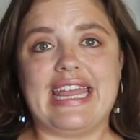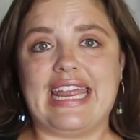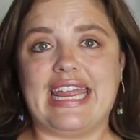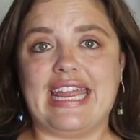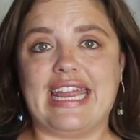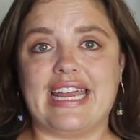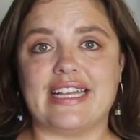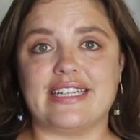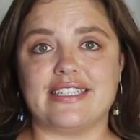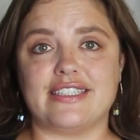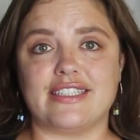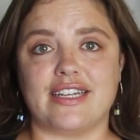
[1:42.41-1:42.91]

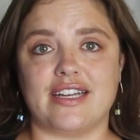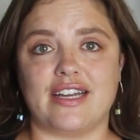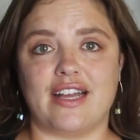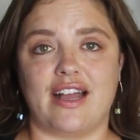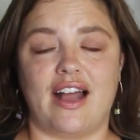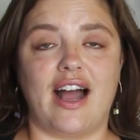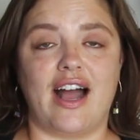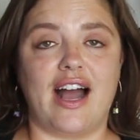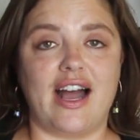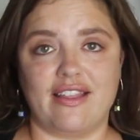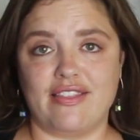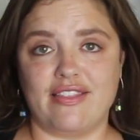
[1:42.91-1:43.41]
And
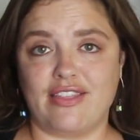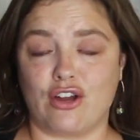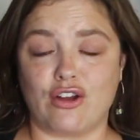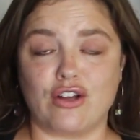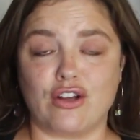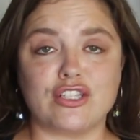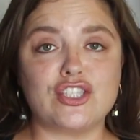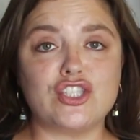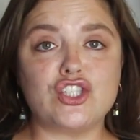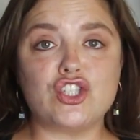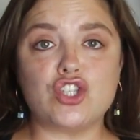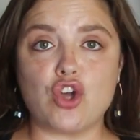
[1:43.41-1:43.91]
there
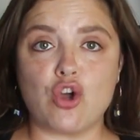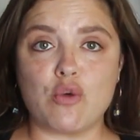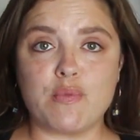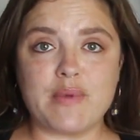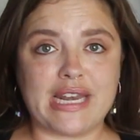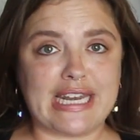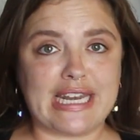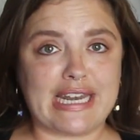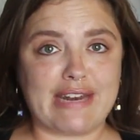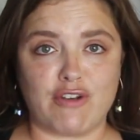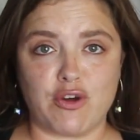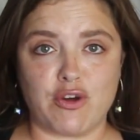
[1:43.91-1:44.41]
are so
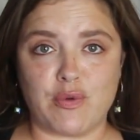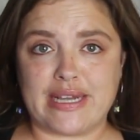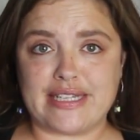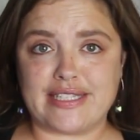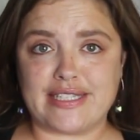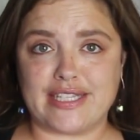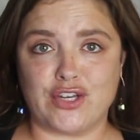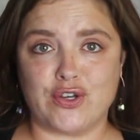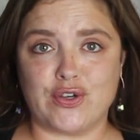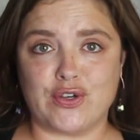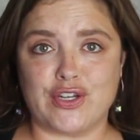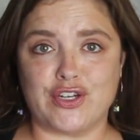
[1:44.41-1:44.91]
many different ways
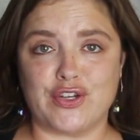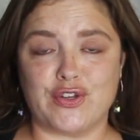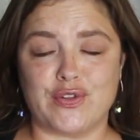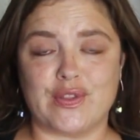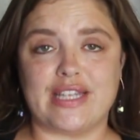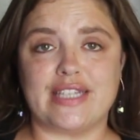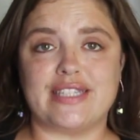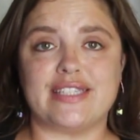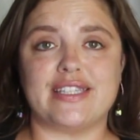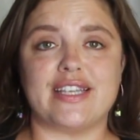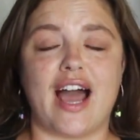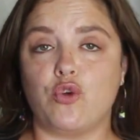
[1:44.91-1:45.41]
that you can do
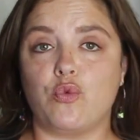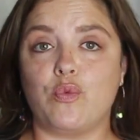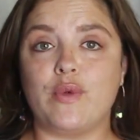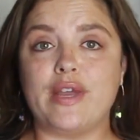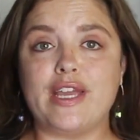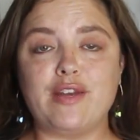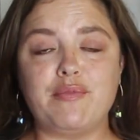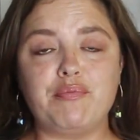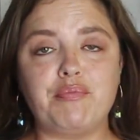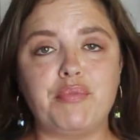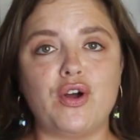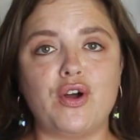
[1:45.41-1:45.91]
this.
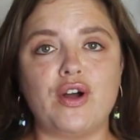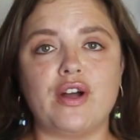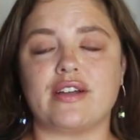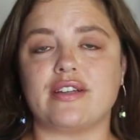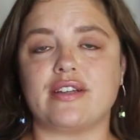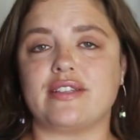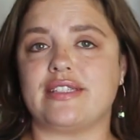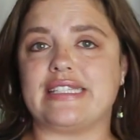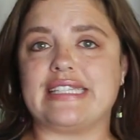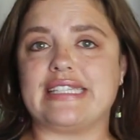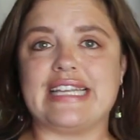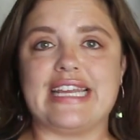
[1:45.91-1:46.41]
Read
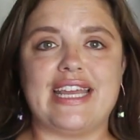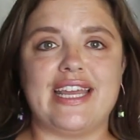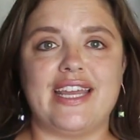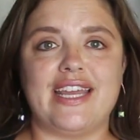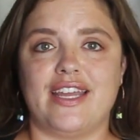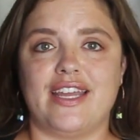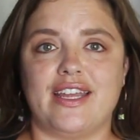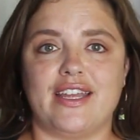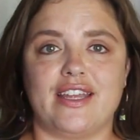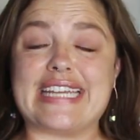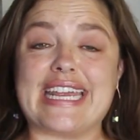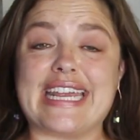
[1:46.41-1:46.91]
books,
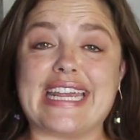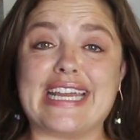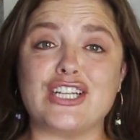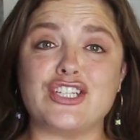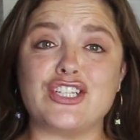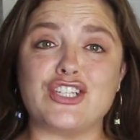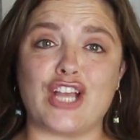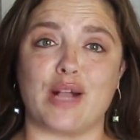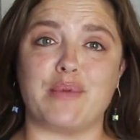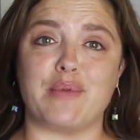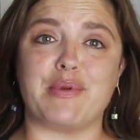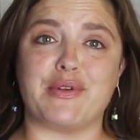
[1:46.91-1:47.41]
take a
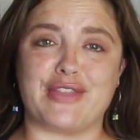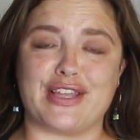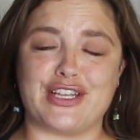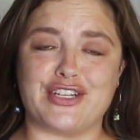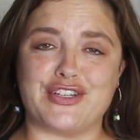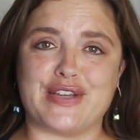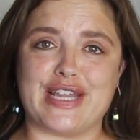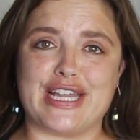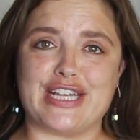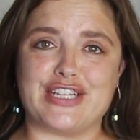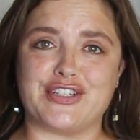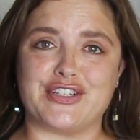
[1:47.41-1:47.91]
childbirth
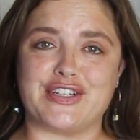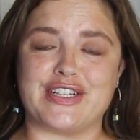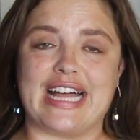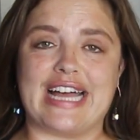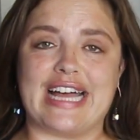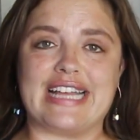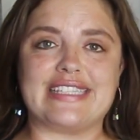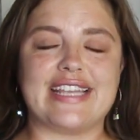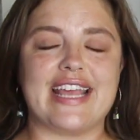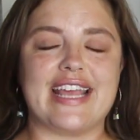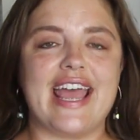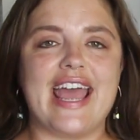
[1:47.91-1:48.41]
education
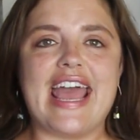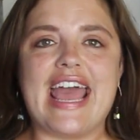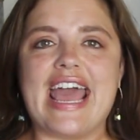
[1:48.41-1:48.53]
class.